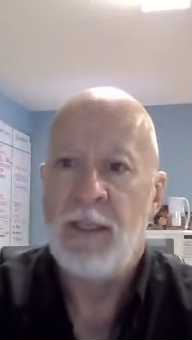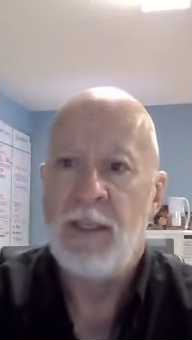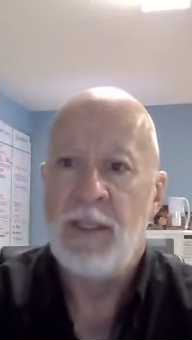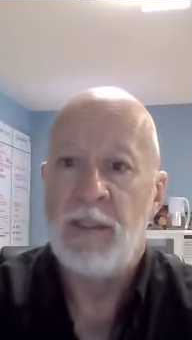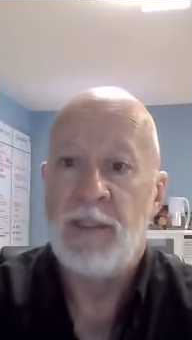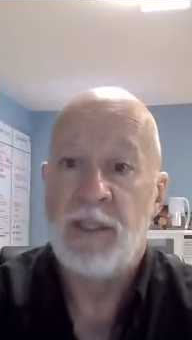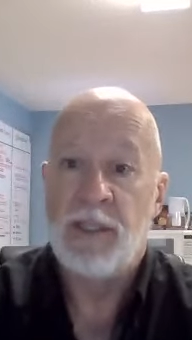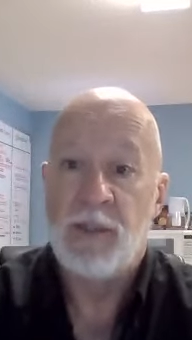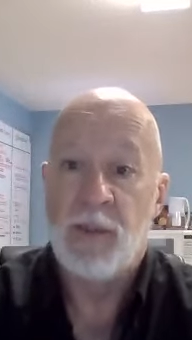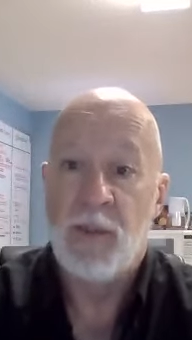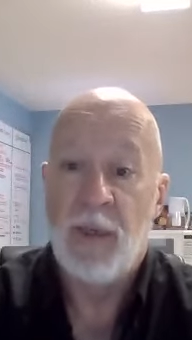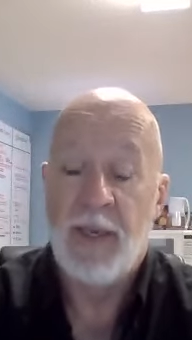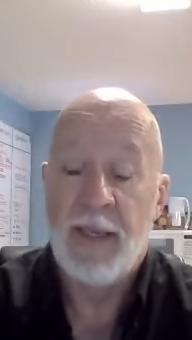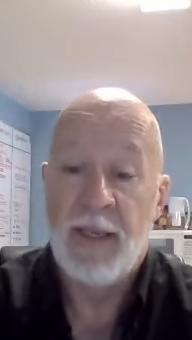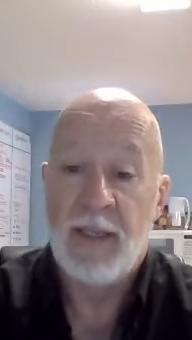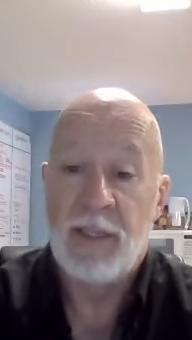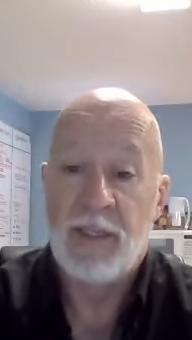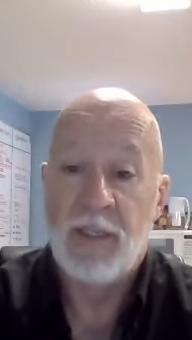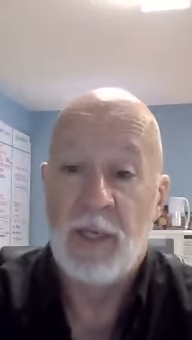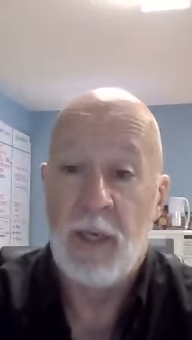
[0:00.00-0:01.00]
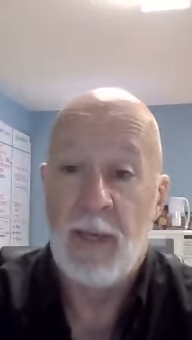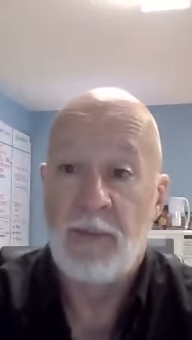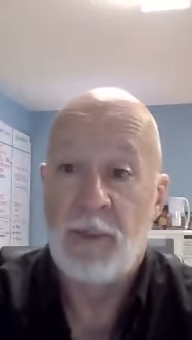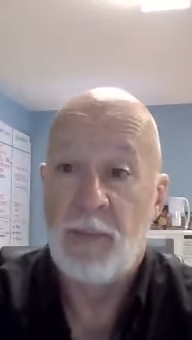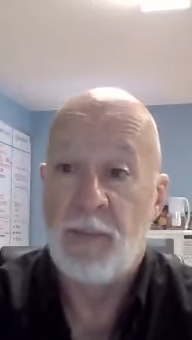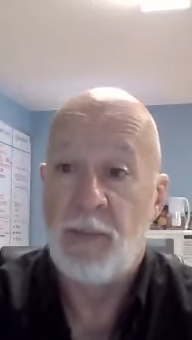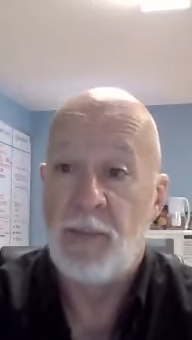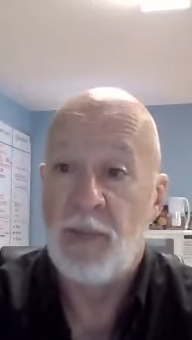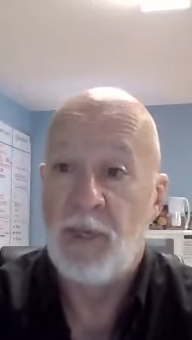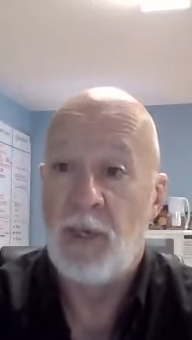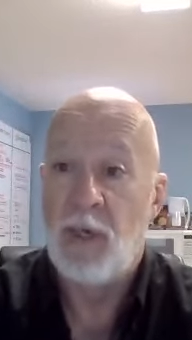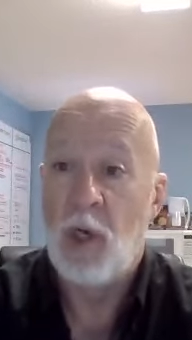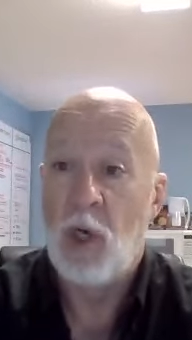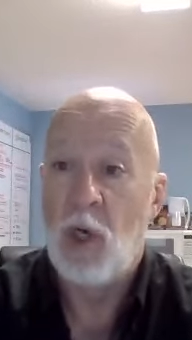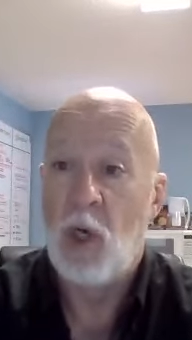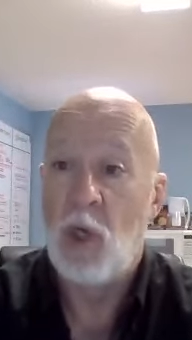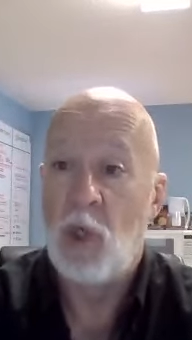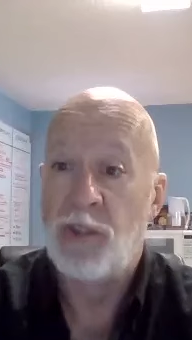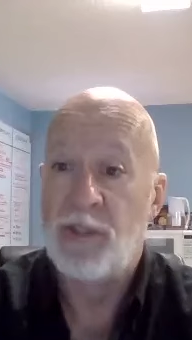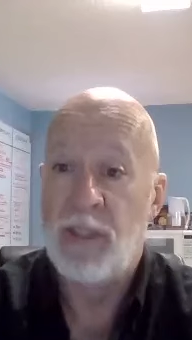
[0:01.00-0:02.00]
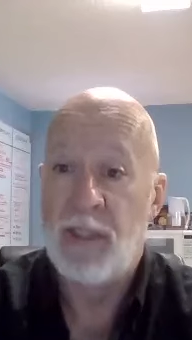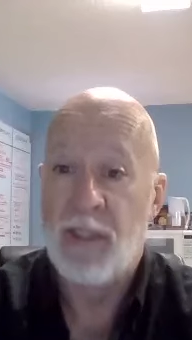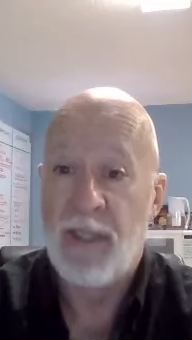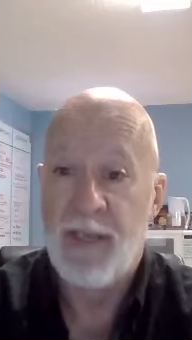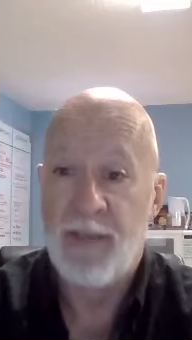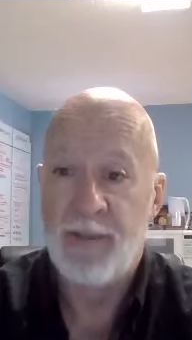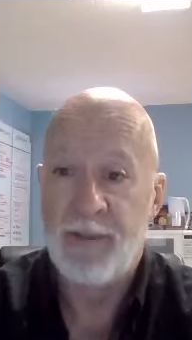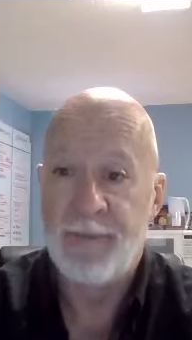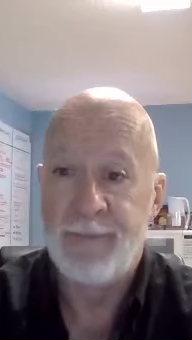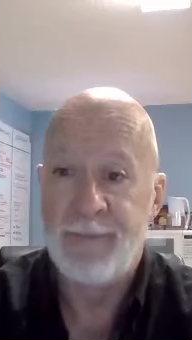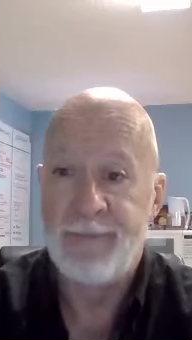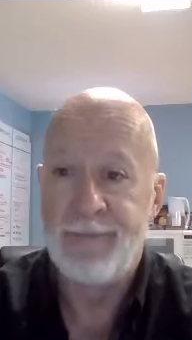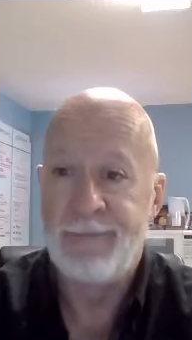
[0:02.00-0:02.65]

Just want to get time to put it all together.